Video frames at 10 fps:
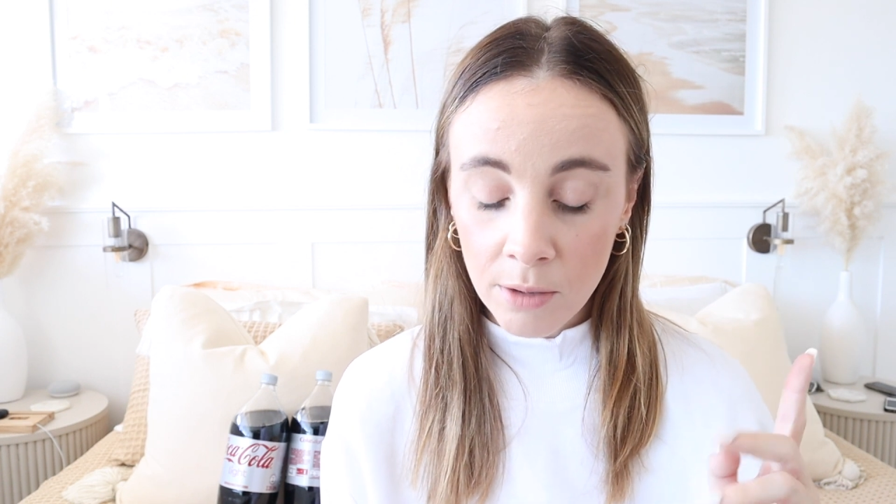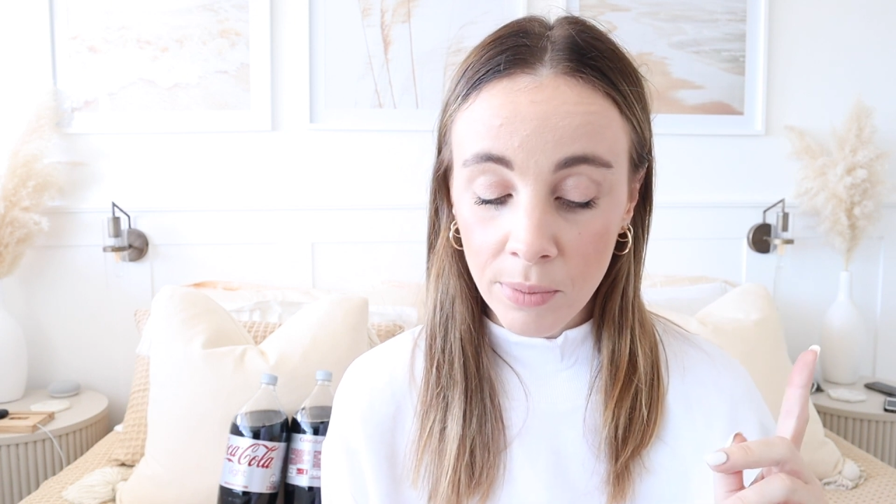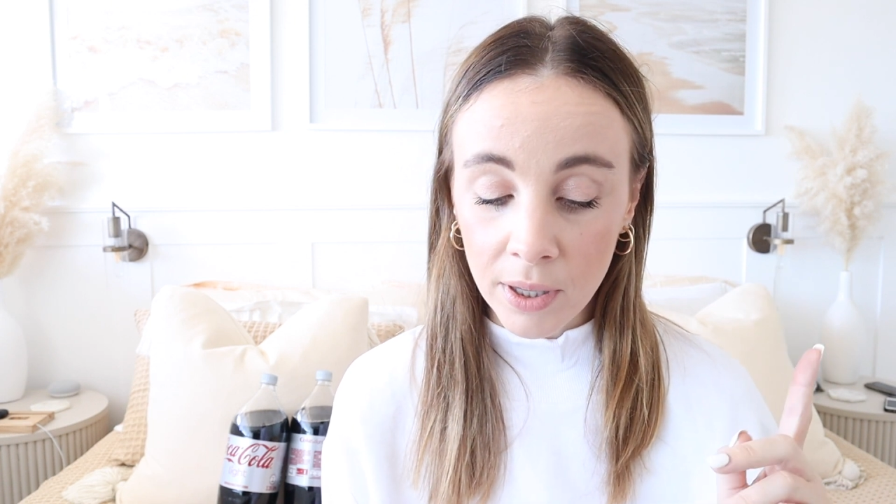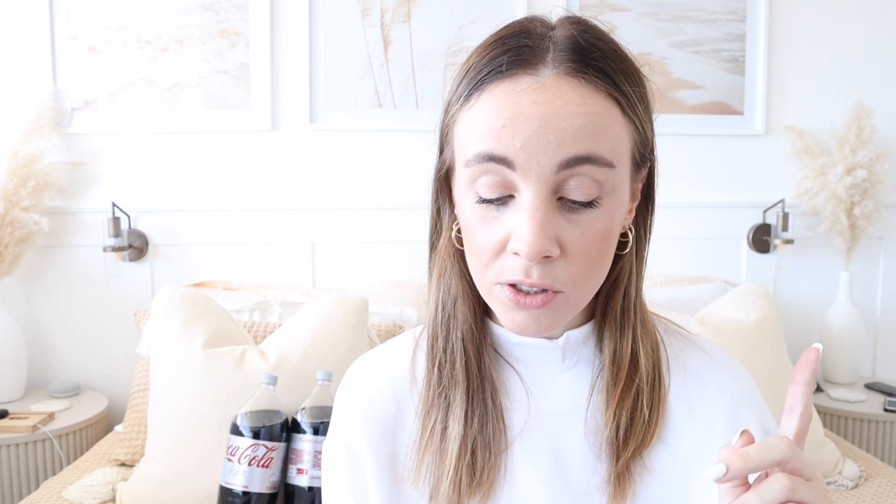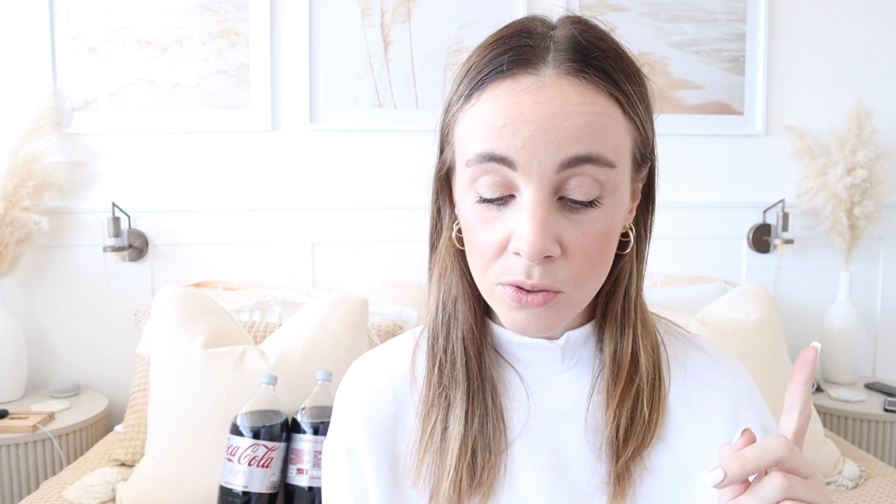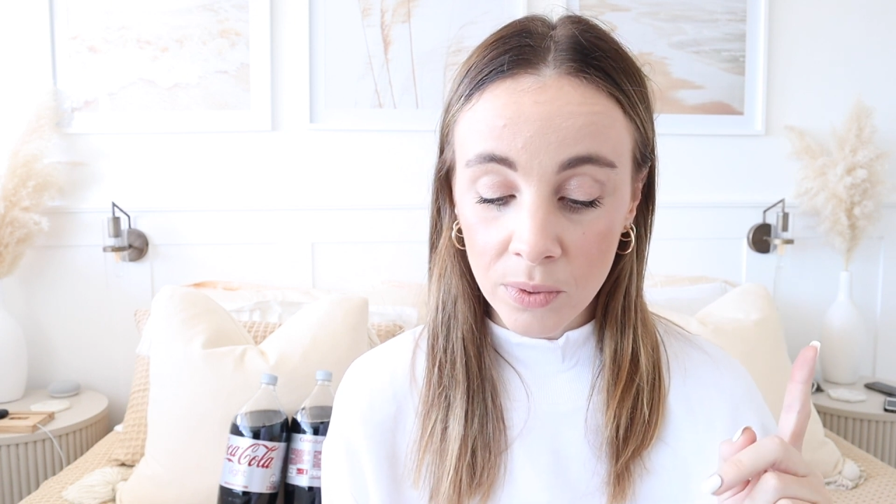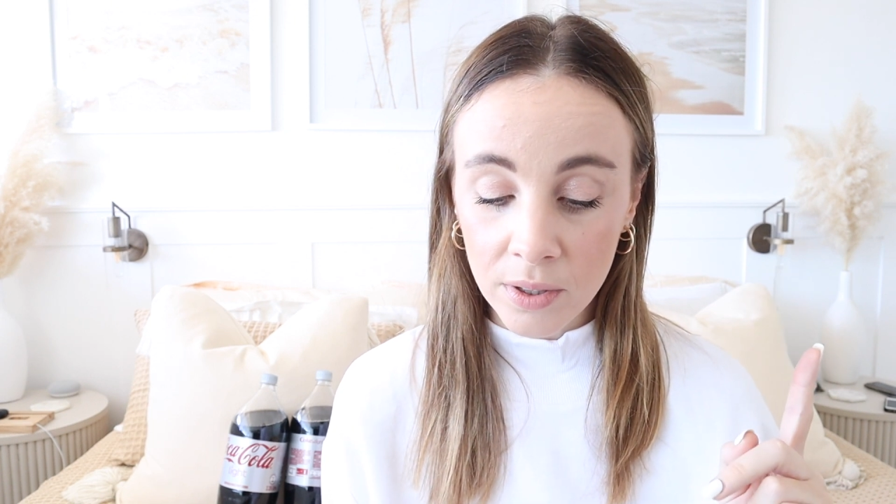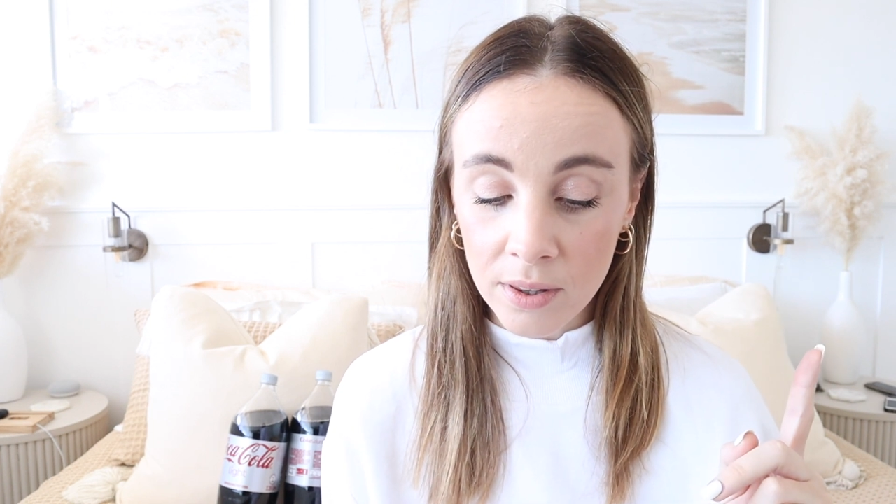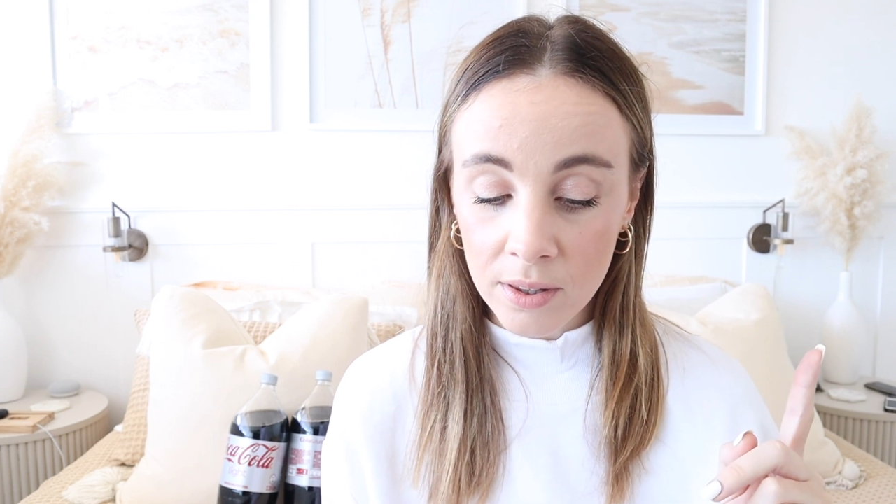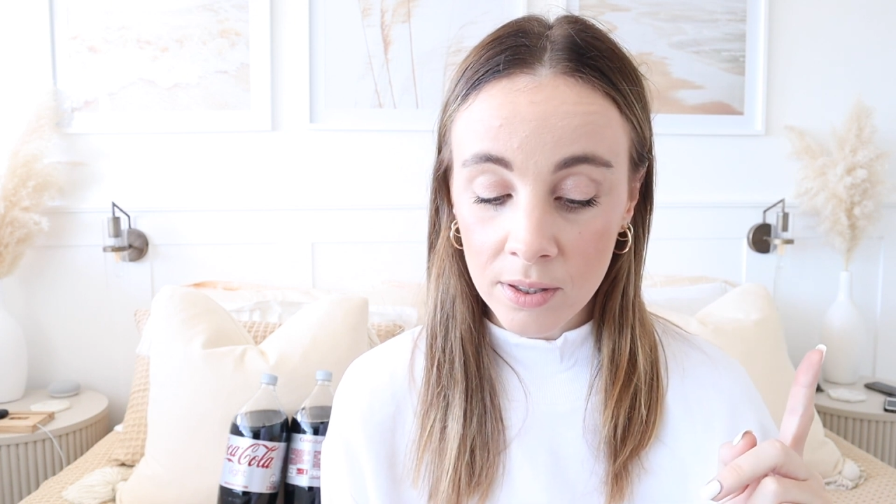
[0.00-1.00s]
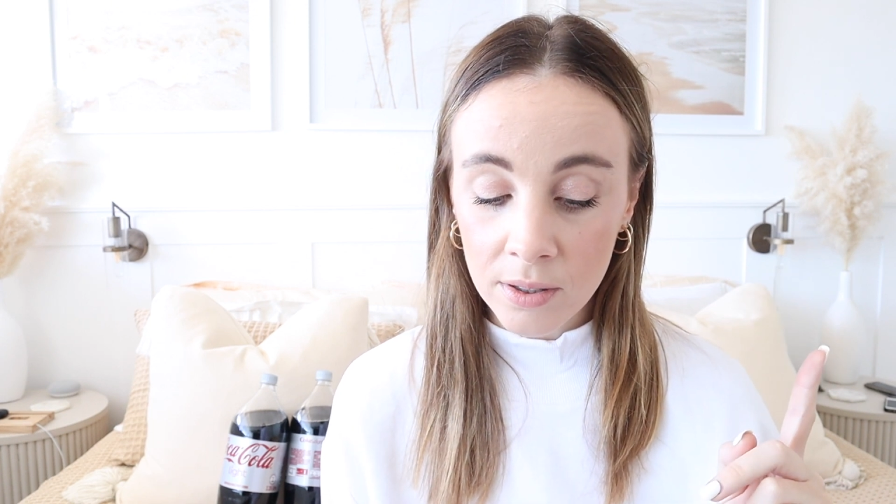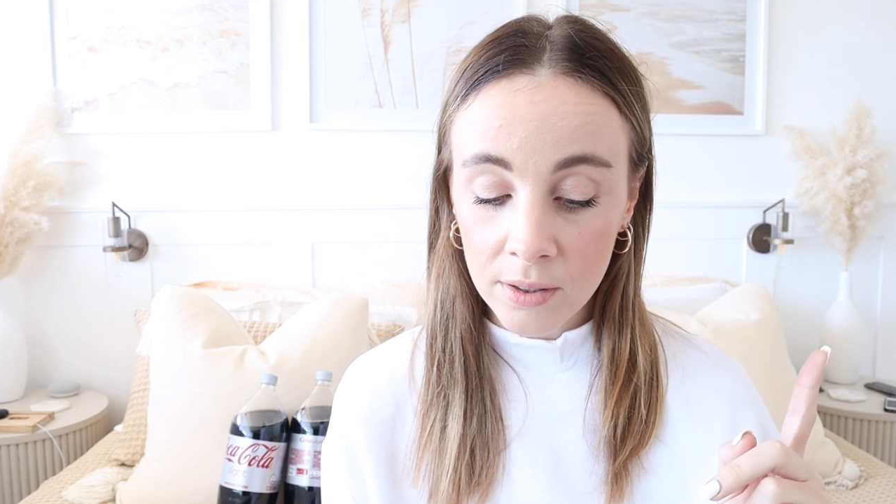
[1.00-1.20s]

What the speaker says: But with